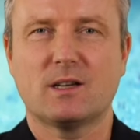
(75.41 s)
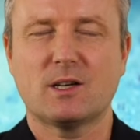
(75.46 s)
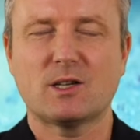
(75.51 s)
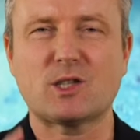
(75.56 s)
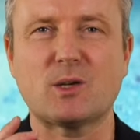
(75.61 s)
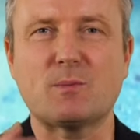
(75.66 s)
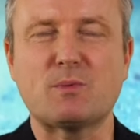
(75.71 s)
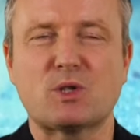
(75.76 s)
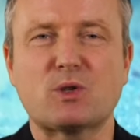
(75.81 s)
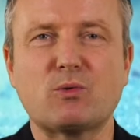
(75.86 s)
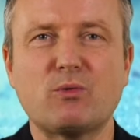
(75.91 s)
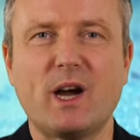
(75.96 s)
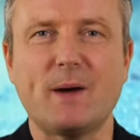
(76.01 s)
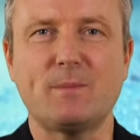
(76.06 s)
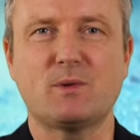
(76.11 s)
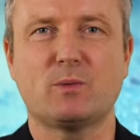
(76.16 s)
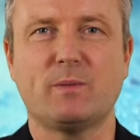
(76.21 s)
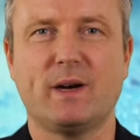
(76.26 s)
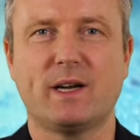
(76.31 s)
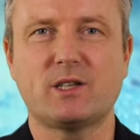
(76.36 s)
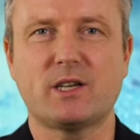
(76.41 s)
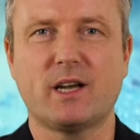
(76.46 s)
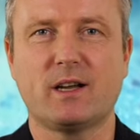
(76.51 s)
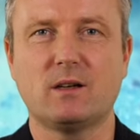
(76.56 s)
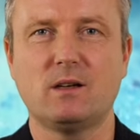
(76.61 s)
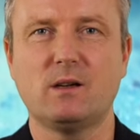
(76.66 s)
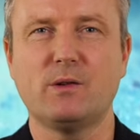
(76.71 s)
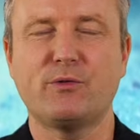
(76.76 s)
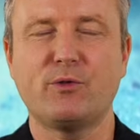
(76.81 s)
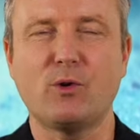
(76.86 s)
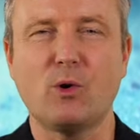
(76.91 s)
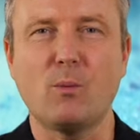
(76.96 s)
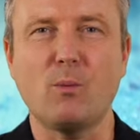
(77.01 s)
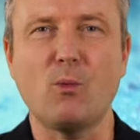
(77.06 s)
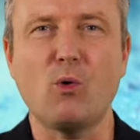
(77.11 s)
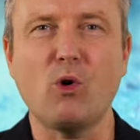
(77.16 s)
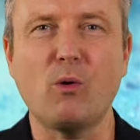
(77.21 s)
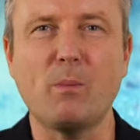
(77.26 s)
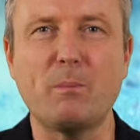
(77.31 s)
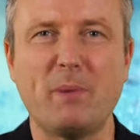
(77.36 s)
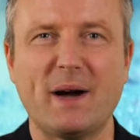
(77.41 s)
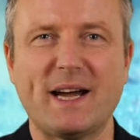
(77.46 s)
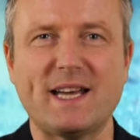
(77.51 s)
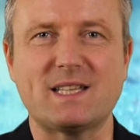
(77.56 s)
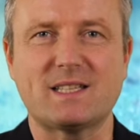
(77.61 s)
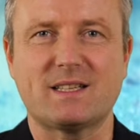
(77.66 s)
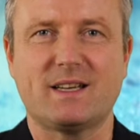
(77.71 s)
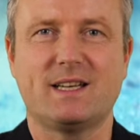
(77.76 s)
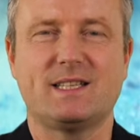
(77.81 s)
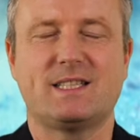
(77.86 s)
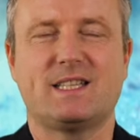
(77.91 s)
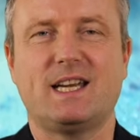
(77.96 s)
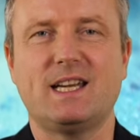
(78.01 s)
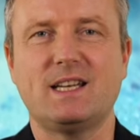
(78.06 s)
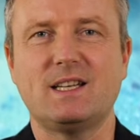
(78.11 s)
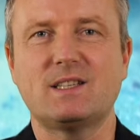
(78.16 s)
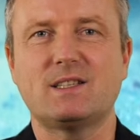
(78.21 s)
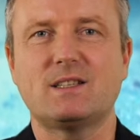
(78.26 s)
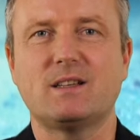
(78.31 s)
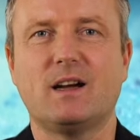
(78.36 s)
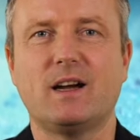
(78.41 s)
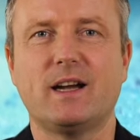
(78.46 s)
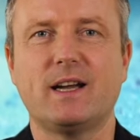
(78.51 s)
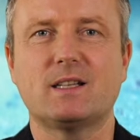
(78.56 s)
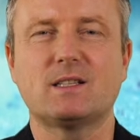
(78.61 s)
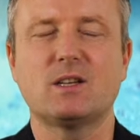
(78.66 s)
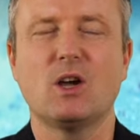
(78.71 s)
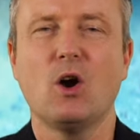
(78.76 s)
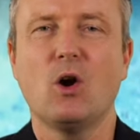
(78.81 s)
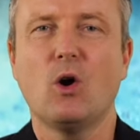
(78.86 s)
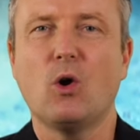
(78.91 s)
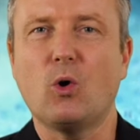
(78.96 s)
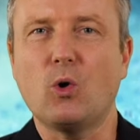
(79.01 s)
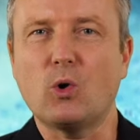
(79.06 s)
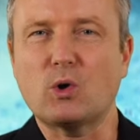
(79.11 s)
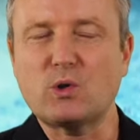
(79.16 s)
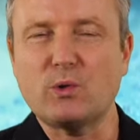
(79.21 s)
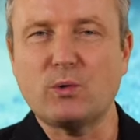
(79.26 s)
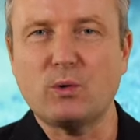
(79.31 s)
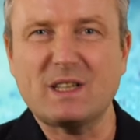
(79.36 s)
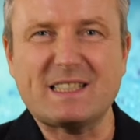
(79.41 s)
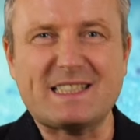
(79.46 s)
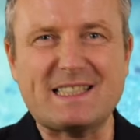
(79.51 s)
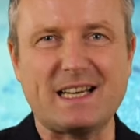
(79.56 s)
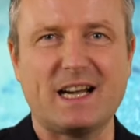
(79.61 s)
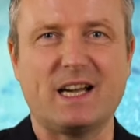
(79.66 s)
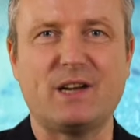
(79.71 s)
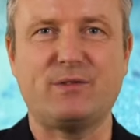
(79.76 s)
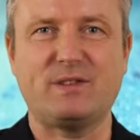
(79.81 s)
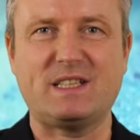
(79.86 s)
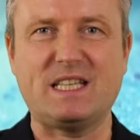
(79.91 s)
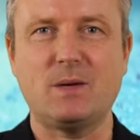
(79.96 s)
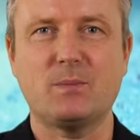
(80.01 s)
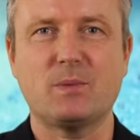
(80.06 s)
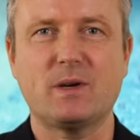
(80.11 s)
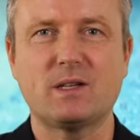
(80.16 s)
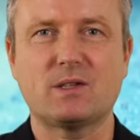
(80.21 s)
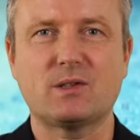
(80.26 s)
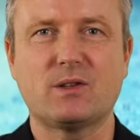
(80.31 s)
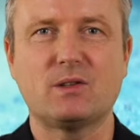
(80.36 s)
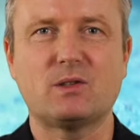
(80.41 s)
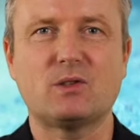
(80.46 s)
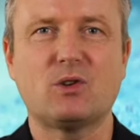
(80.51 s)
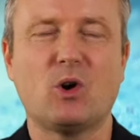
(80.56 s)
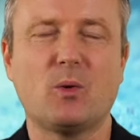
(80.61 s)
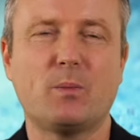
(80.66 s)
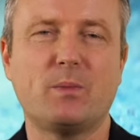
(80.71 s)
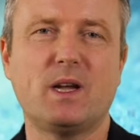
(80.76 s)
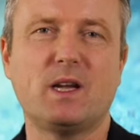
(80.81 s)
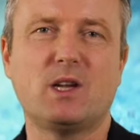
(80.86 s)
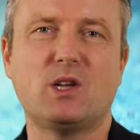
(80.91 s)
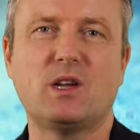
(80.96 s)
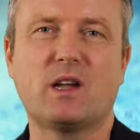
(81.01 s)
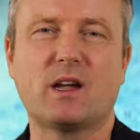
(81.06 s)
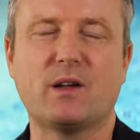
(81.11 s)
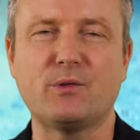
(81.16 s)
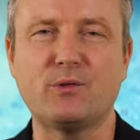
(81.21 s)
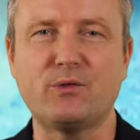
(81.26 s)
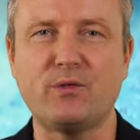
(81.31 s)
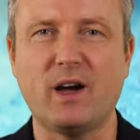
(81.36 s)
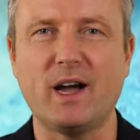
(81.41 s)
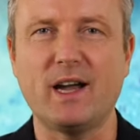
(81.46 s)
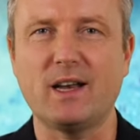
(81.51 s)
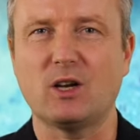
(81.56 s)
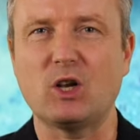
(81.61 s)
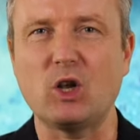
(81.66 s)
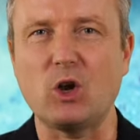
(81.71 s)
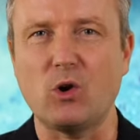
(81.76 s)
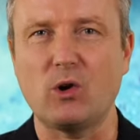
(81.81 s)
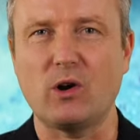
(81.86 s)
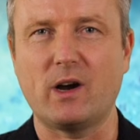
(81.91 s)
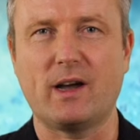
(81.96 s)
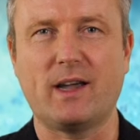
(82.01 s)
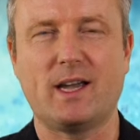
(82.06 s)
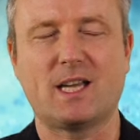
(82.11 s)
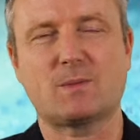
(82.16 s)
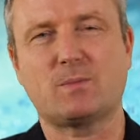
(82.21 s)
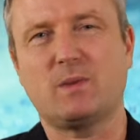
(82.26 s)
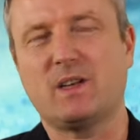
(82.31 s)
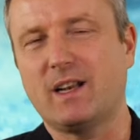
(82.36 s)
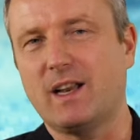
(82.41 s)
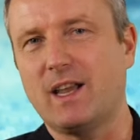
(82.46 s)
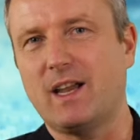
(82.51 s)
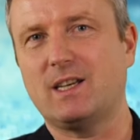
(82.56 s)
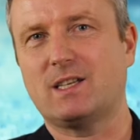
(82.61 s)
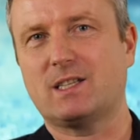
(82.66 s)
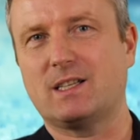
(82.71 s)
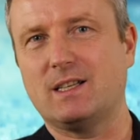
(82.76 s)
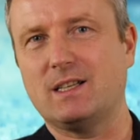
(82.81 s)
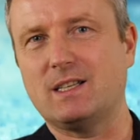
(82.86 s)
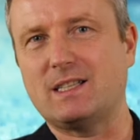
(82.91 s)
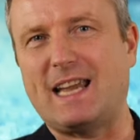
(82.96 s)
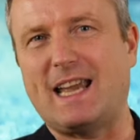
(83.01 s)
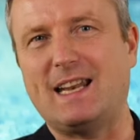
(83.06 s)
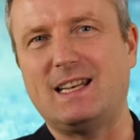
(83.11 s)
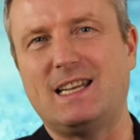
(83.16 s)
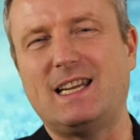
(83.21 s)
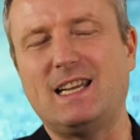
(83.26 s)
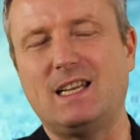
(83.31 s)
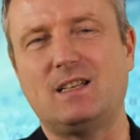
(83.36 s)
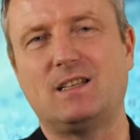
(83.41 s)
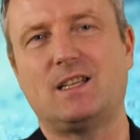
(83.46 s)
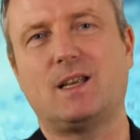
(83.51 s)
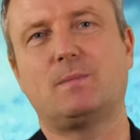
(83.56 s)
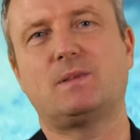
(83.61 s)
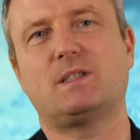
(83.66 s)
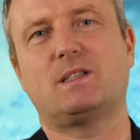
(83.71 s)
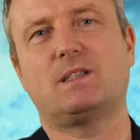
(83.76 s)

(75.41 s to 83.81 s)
Subscribe to my channel for more bite-sized insights, or to dive deeper into the topic, you can find longer explanations and in-depth